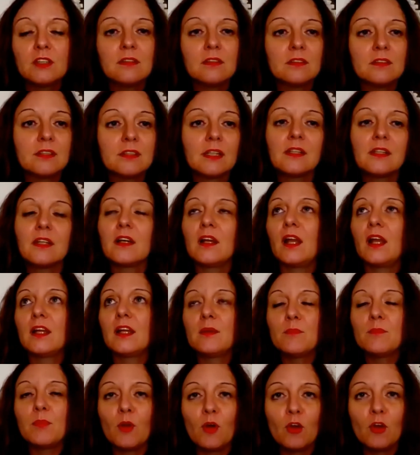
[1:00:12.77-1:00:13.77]
in technical
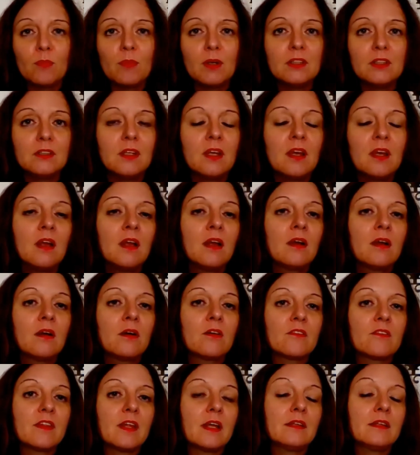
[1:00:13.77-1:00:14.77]
unemployment,
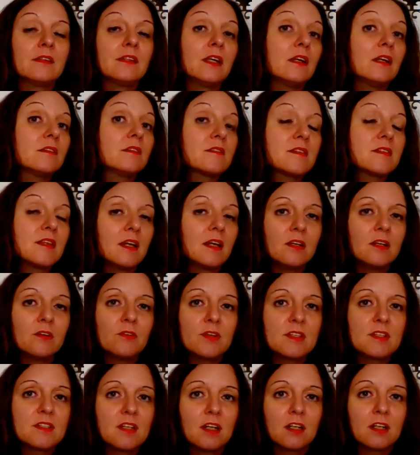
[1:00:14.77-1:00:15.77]
or that their
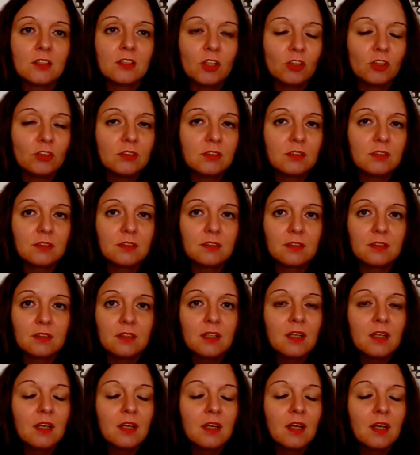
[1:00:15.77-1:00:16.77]
salaries are not
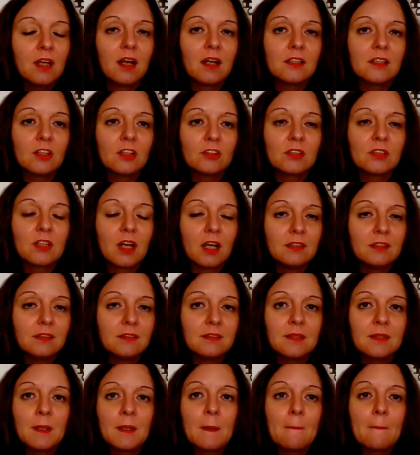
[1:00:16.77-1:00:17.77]
cut,
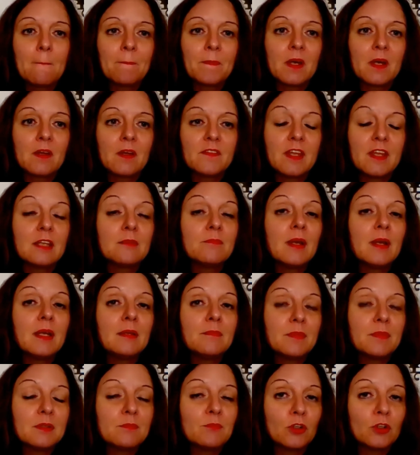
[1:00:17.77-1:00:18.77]
they
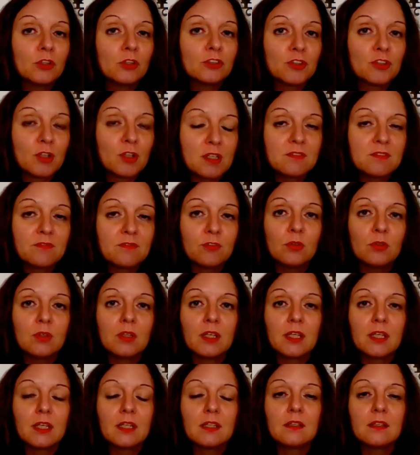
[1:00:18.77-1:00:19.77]
may be more
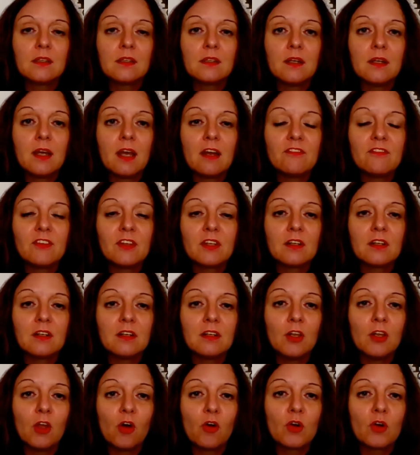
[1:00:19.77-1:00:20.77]
trustful in having
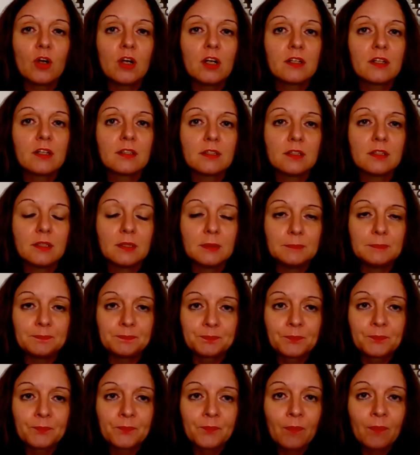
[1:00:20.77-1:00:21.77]
a
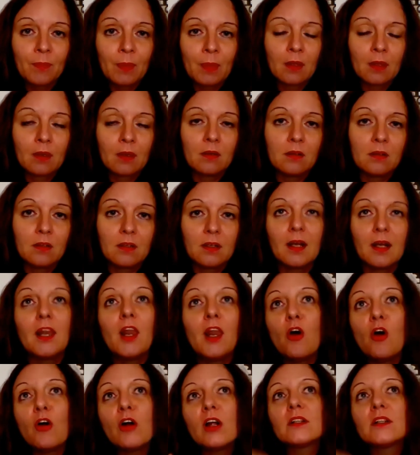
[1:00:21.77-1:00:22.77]

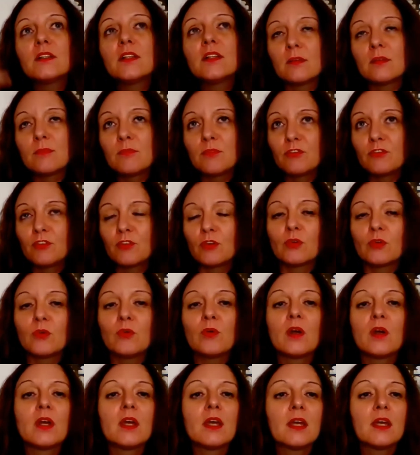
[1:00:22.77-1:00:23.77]
longer-term
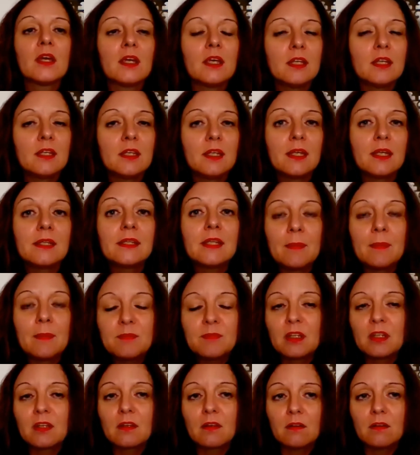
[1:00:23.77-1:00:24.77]
view in
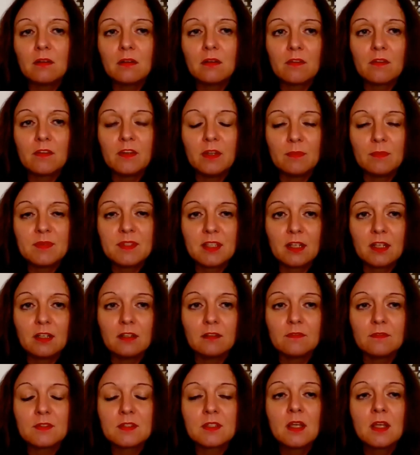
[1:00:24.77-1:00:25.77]
indebting
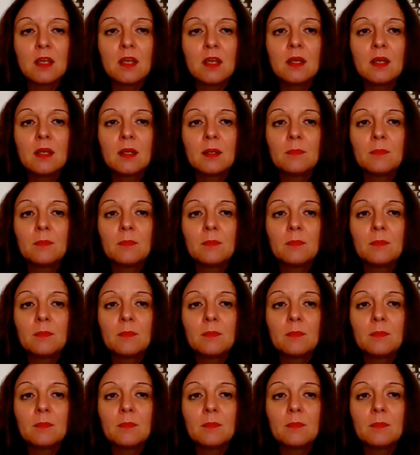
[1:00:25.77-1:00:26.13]
themselves.